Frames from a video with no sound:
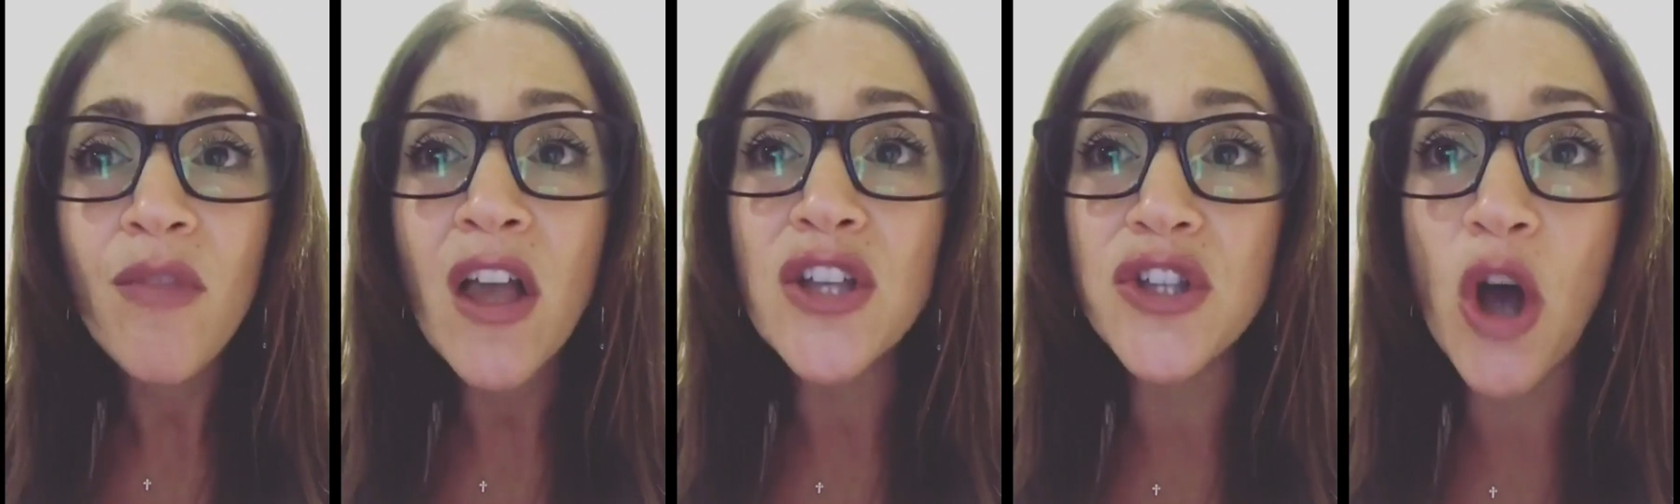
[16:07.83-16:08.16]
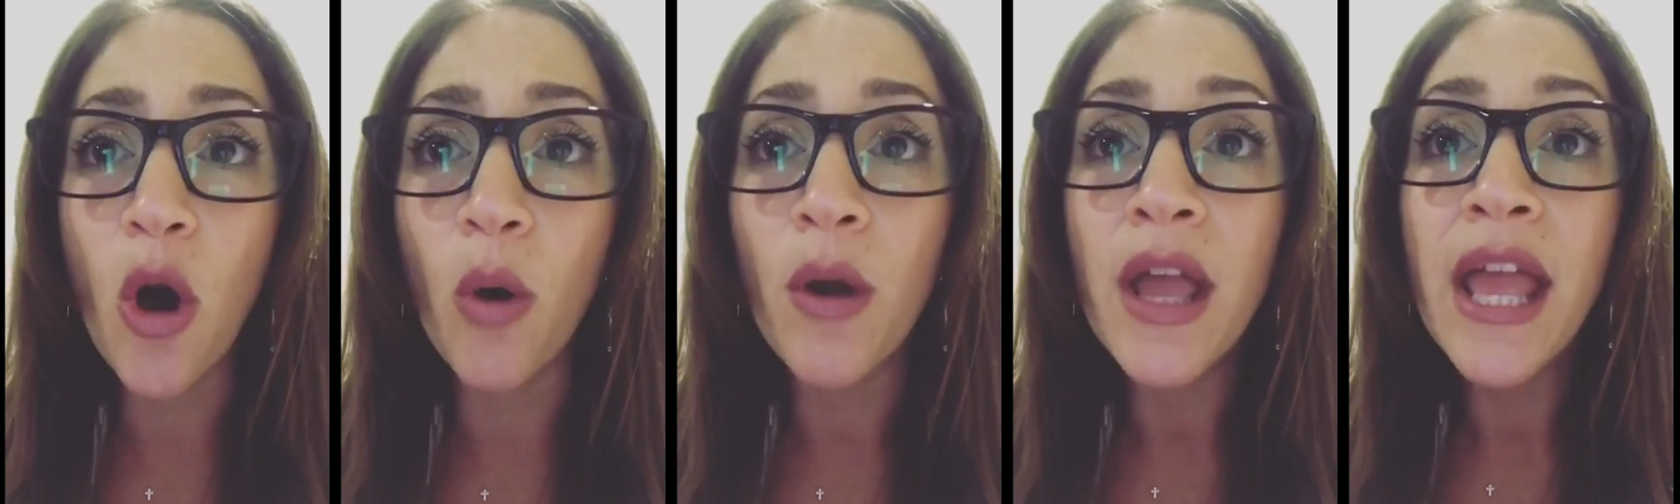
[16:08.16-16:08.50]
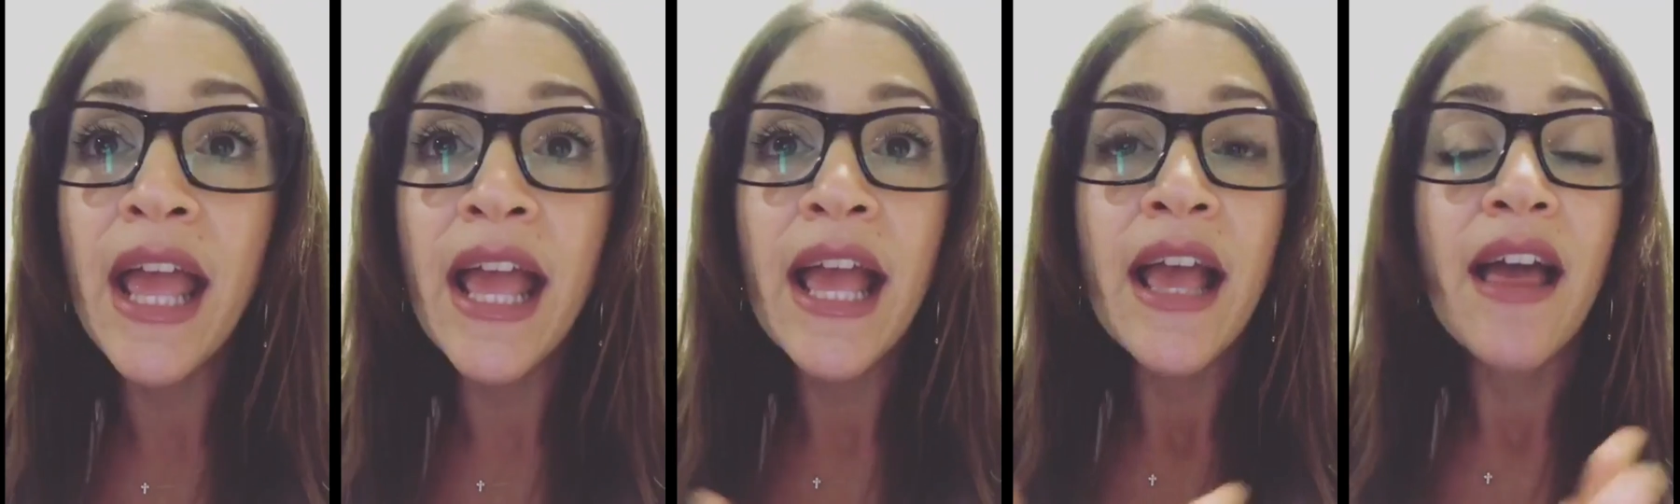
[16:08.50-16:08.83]
So
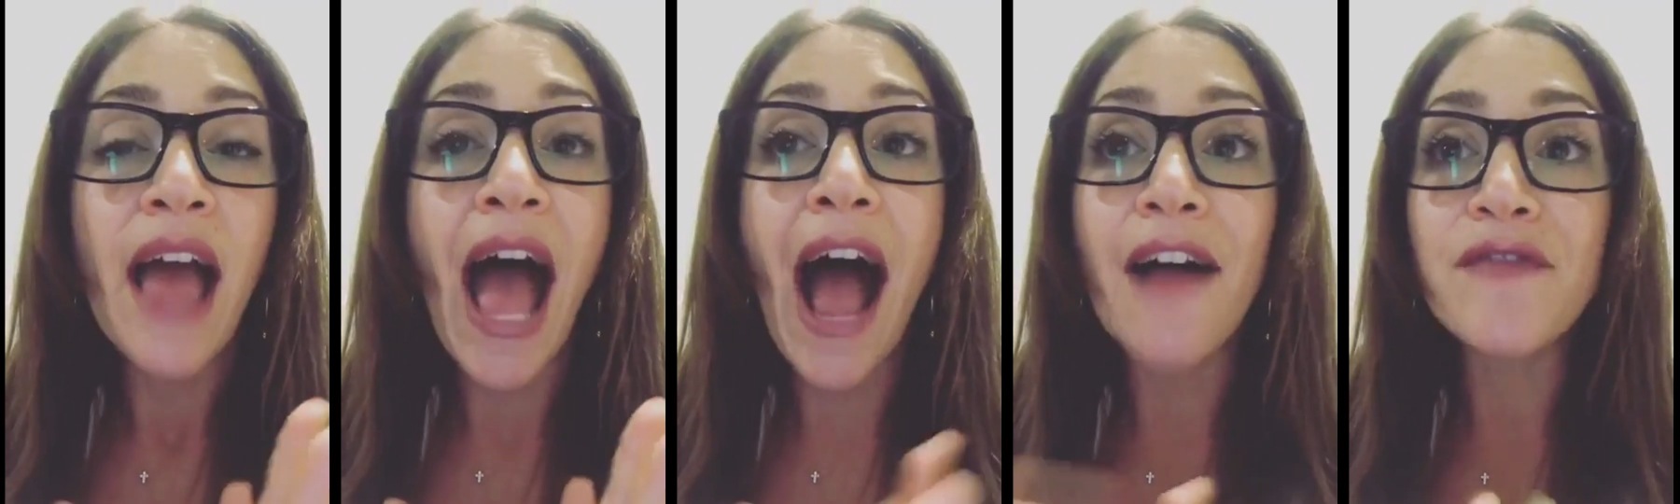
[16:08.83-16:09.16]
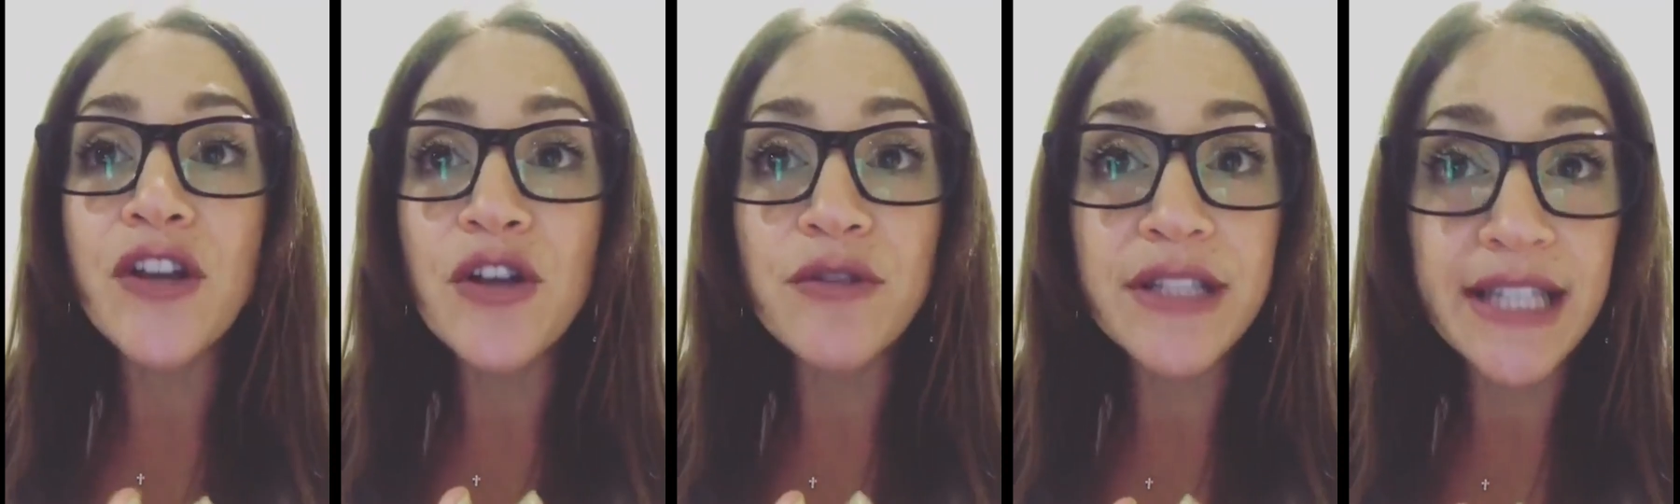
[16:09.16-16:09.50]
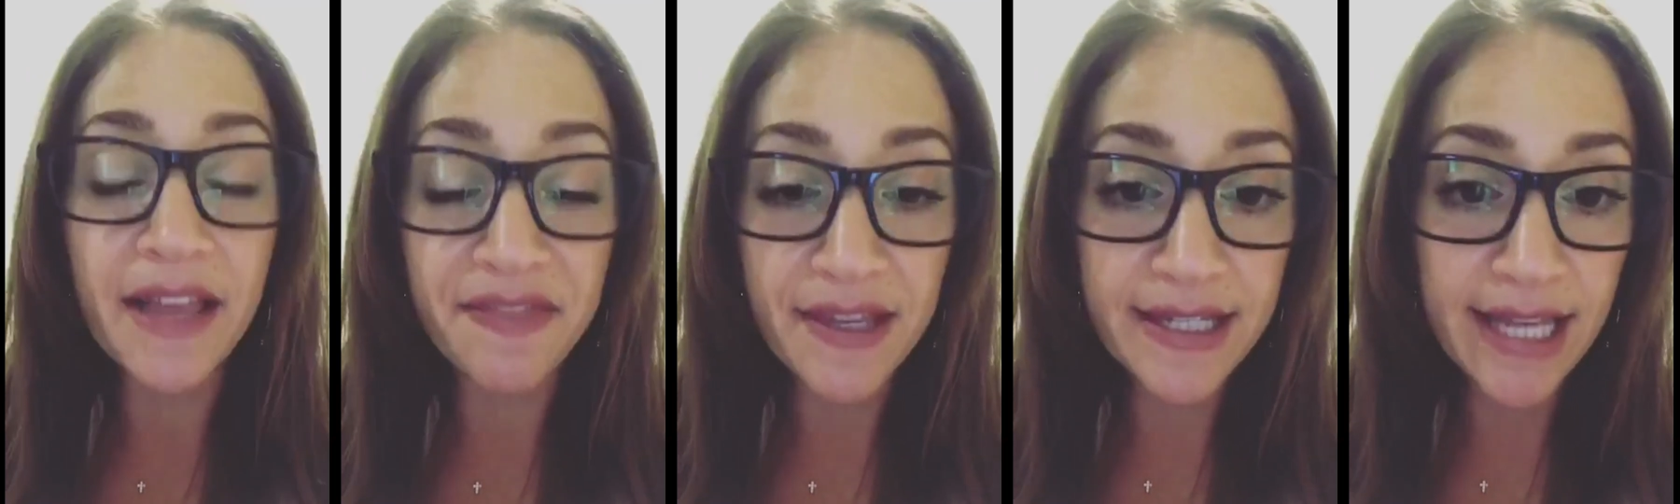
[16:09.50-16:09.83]
after you
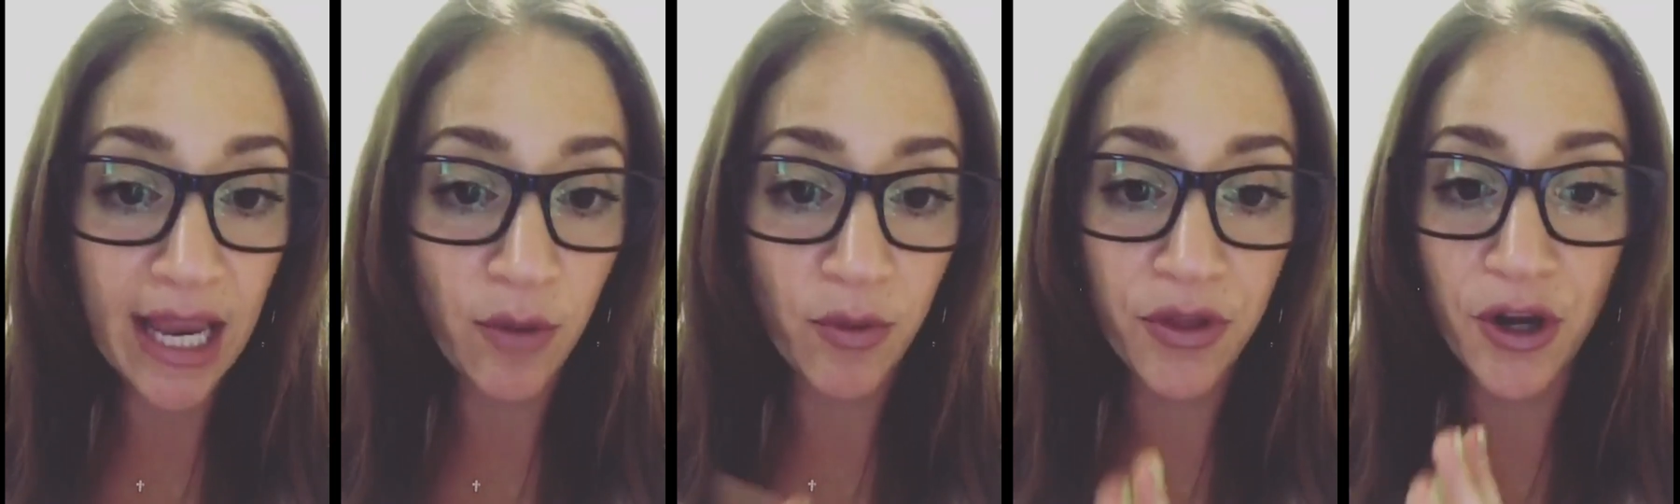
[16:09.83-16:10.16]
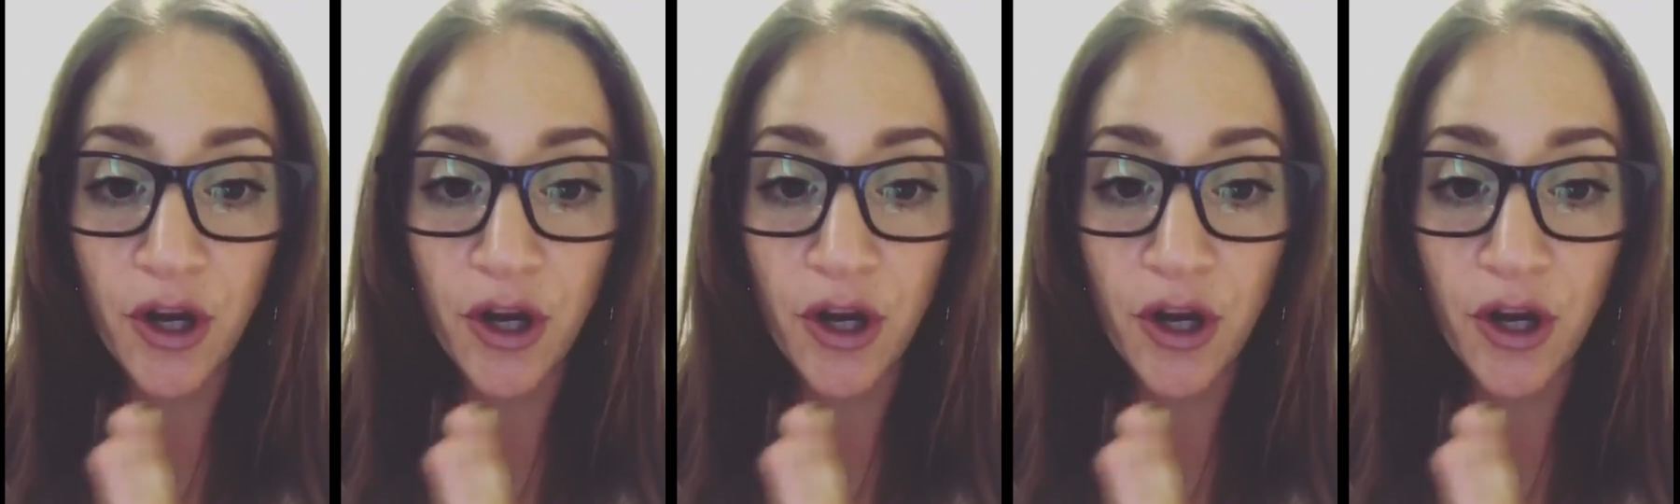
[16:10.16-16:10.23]
set the date with her,